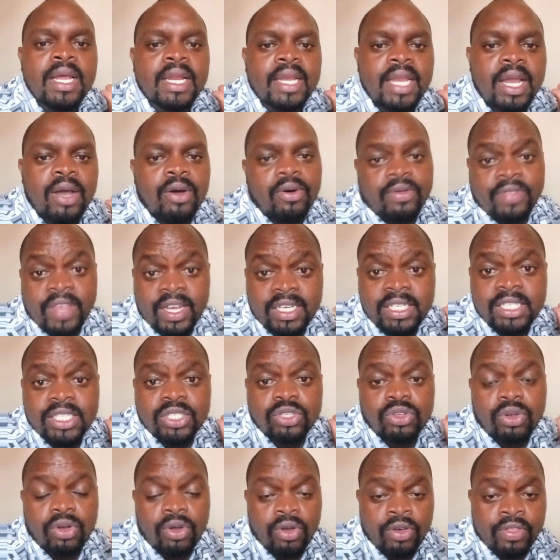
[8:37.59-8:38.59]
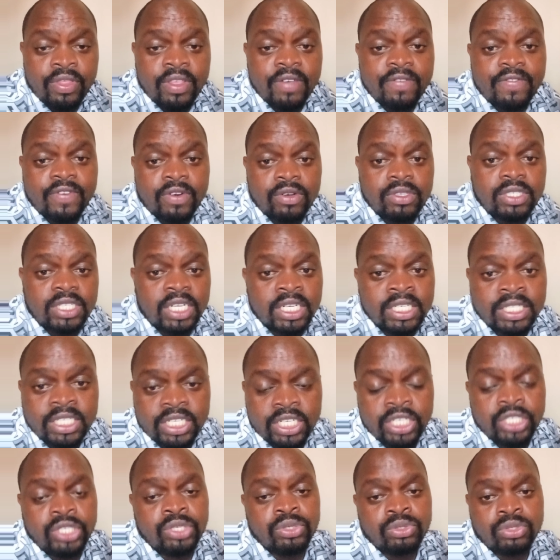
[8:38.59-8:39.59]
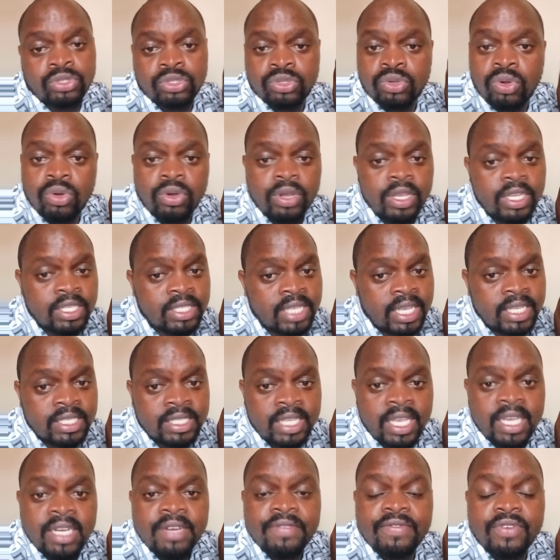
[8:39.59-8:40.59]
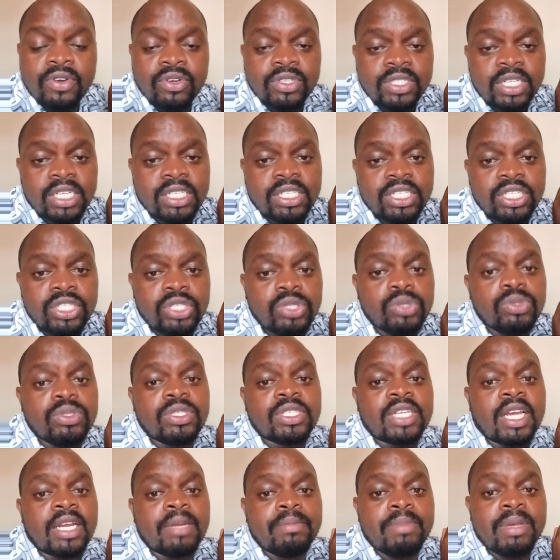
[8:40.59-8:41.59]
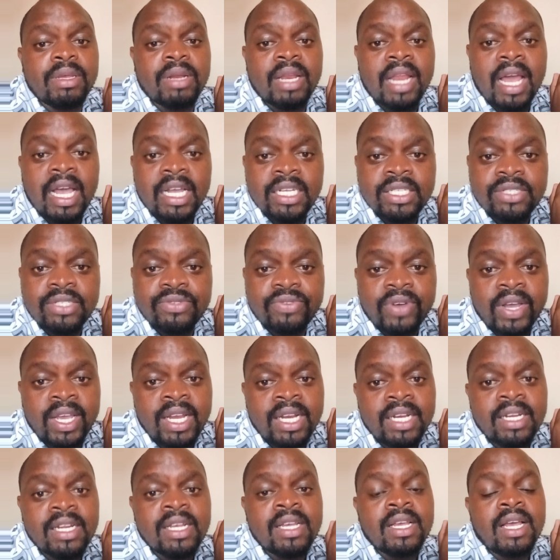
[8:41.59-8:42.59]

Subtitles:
Now, that is on the front end issues. So as I said, front end issues can be large file,